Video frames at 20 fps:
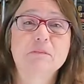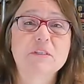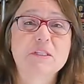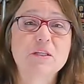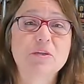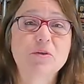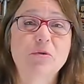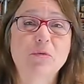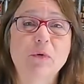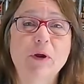It's
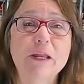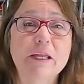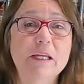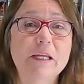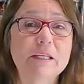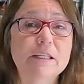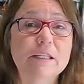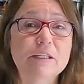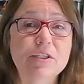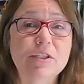in great
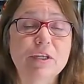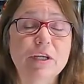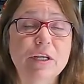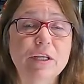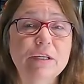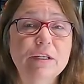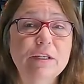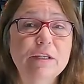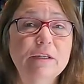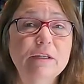
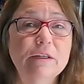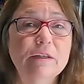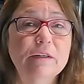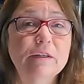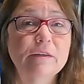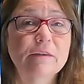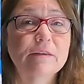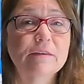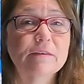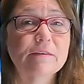condition.
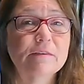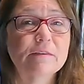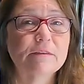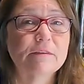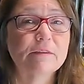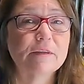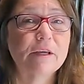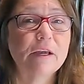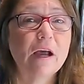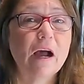
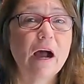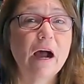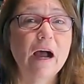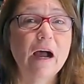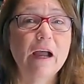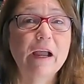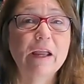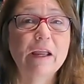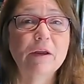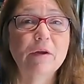
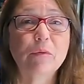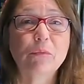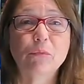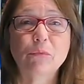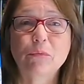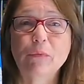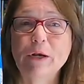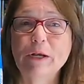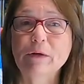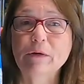I
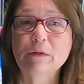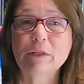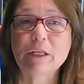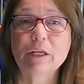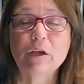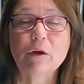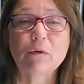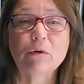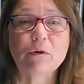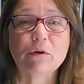rarely
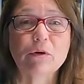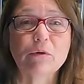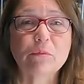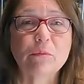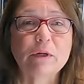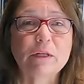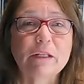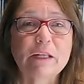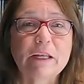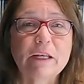go to
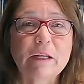Goodwill